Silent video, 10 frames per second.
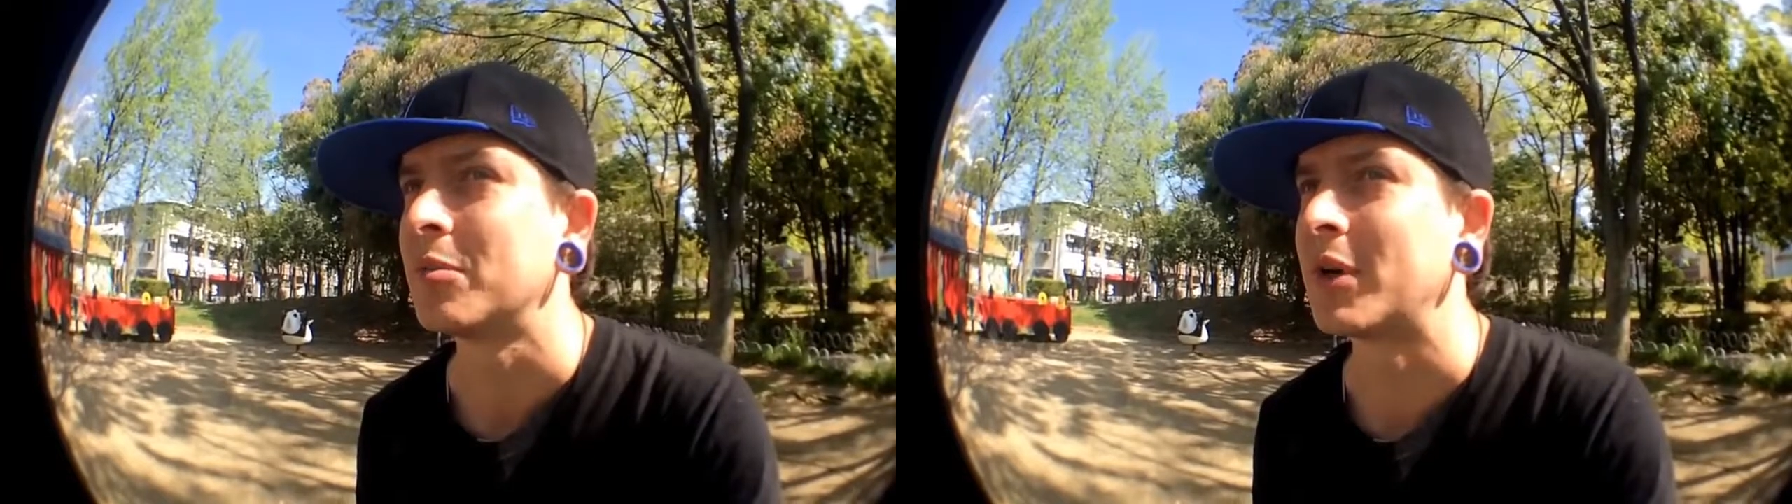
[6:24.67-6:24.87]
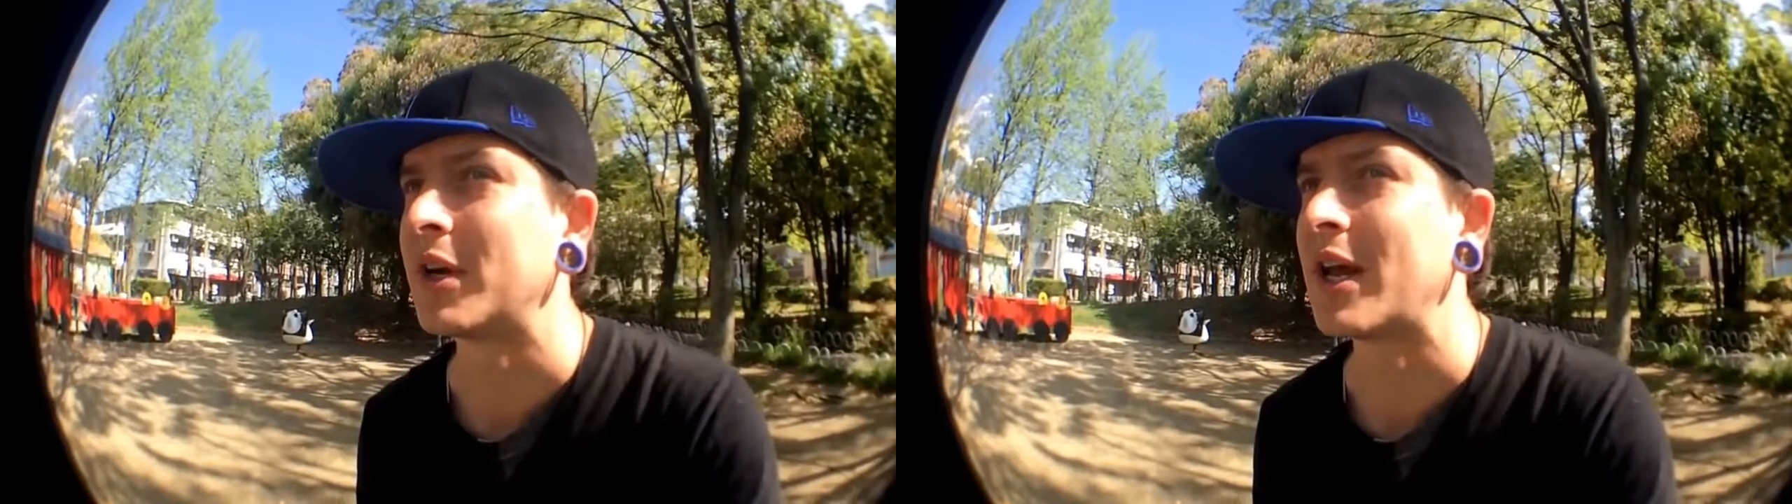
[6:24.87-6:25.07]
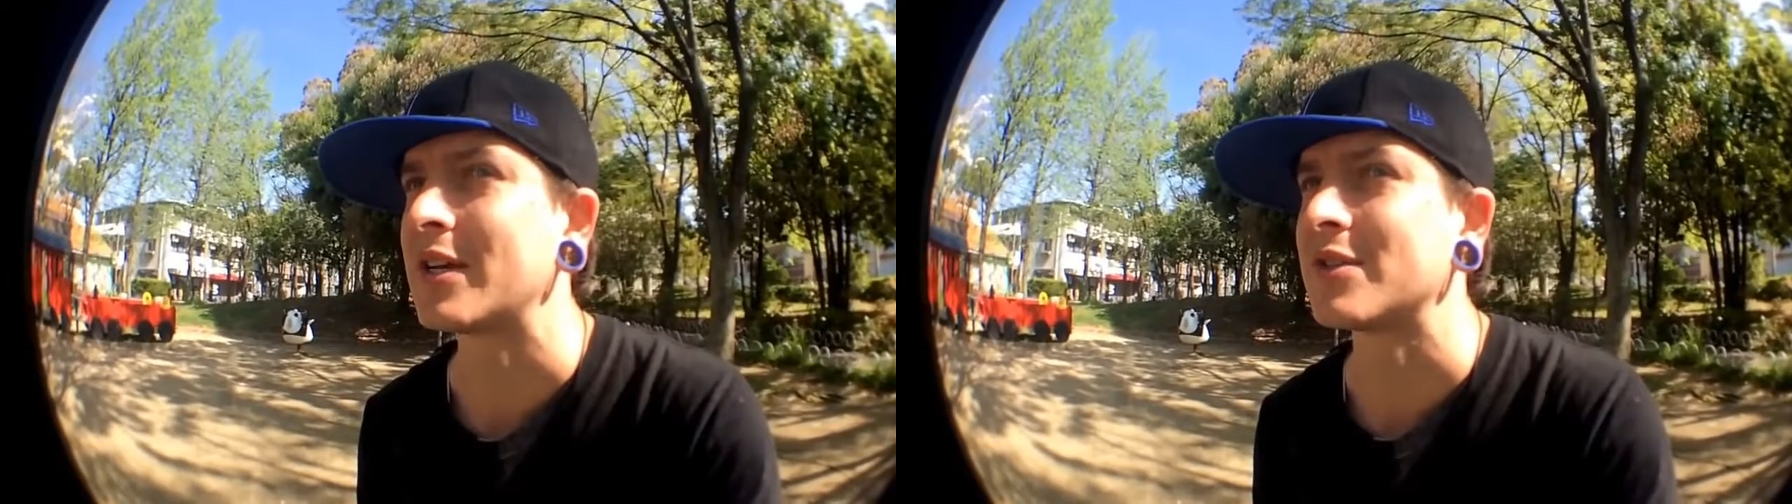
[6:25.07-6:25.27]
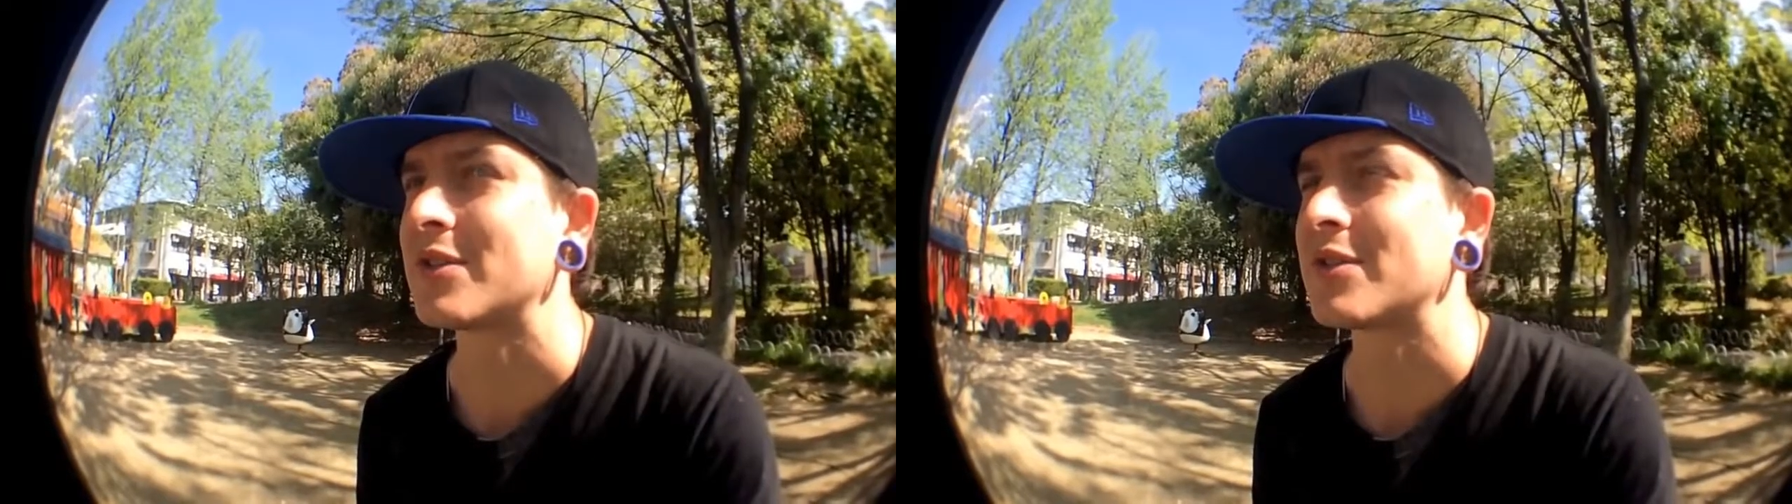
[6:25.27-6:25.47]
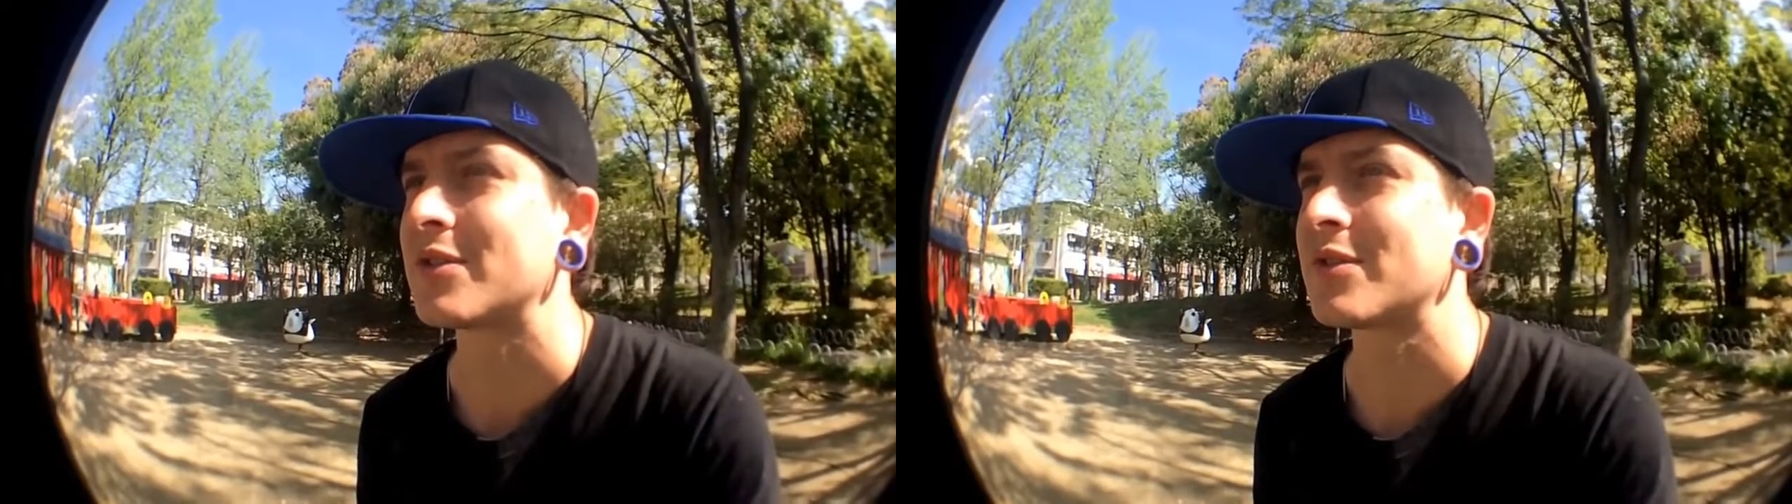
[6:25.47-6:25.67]
but it
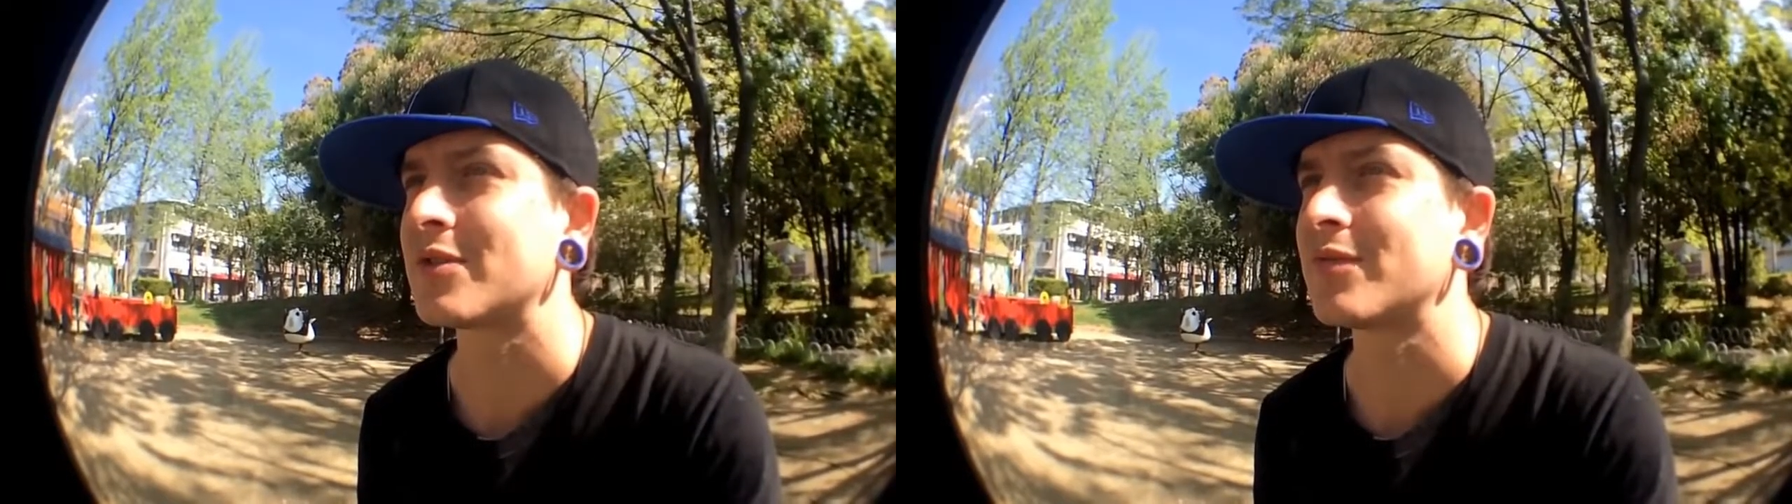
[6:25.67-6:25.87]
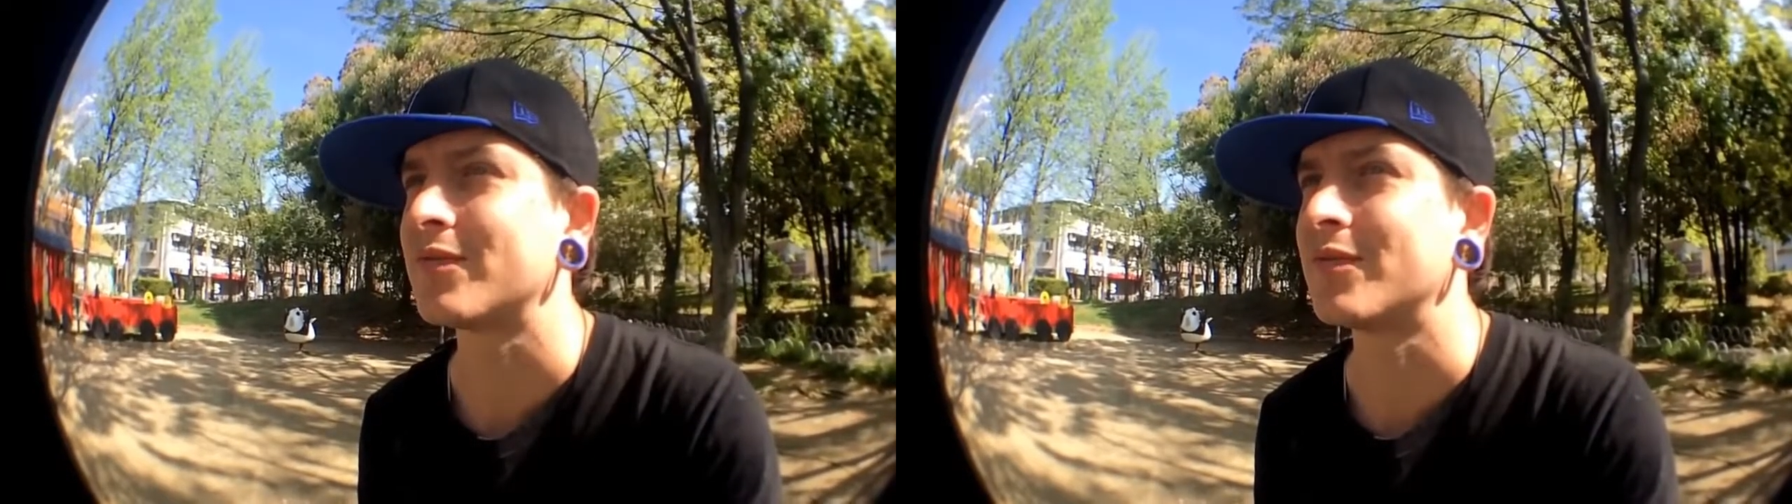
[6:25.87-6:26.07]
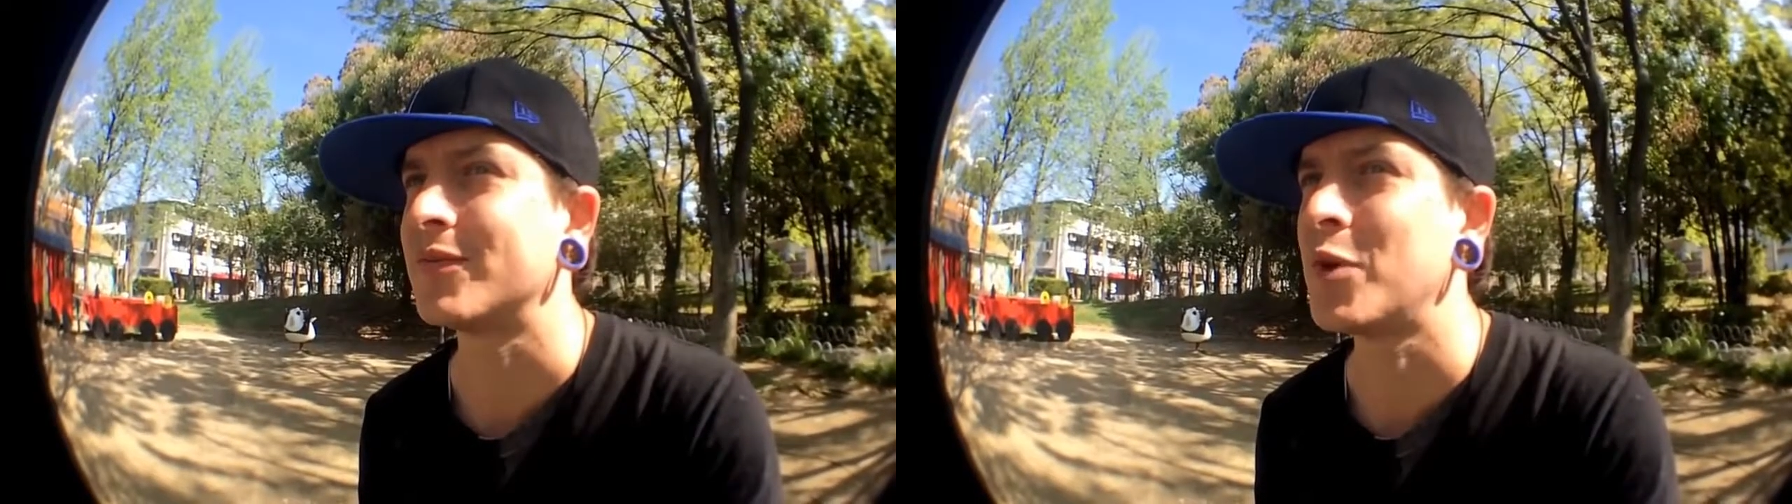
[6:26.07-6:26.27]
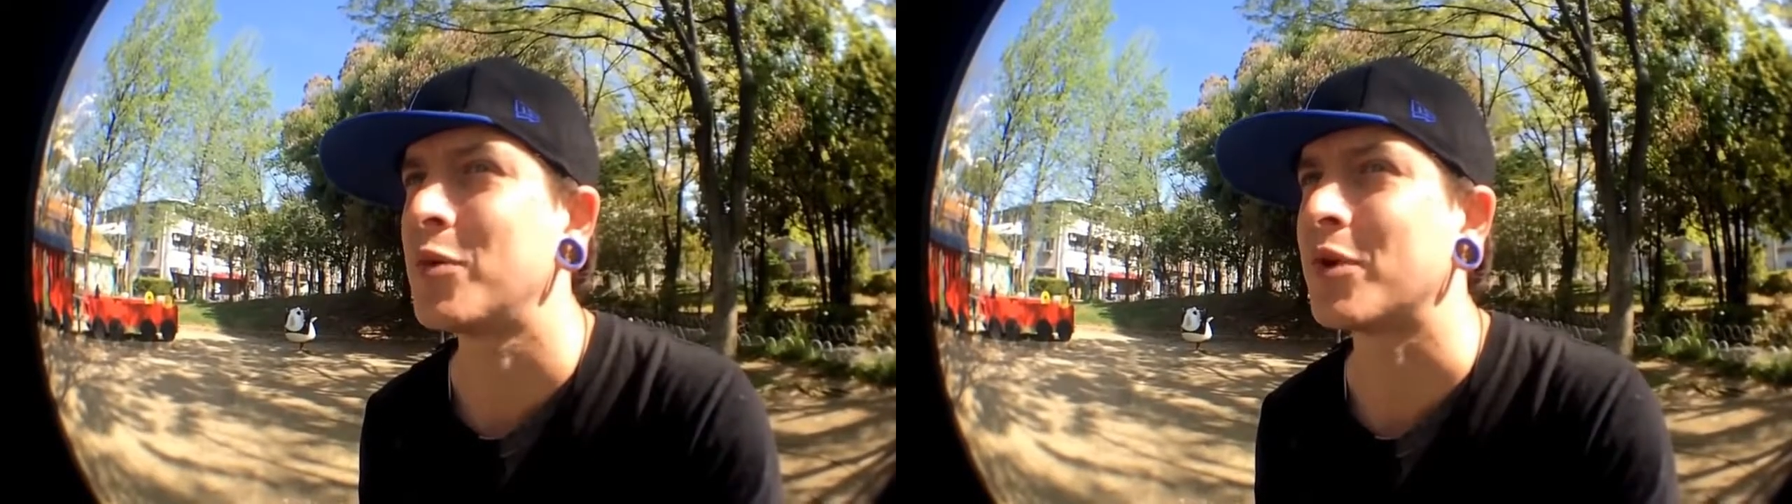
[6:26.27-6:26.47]
has no